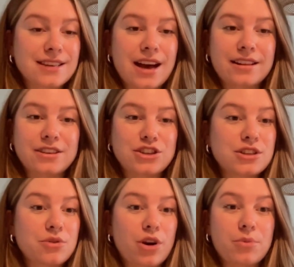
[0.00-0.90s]
Exactly.
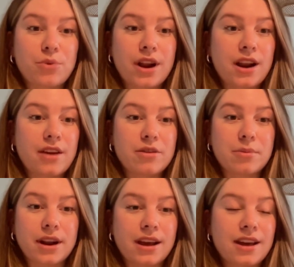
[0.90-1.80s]
Just throw them right at
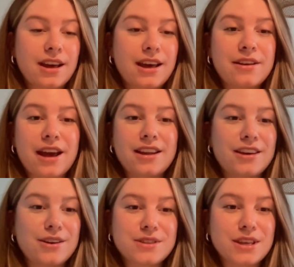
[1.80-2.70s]
everybody in
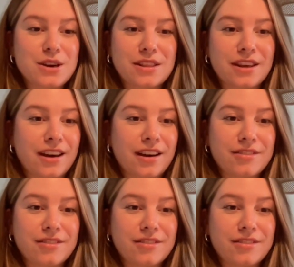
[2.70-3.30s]
any use that you can think of.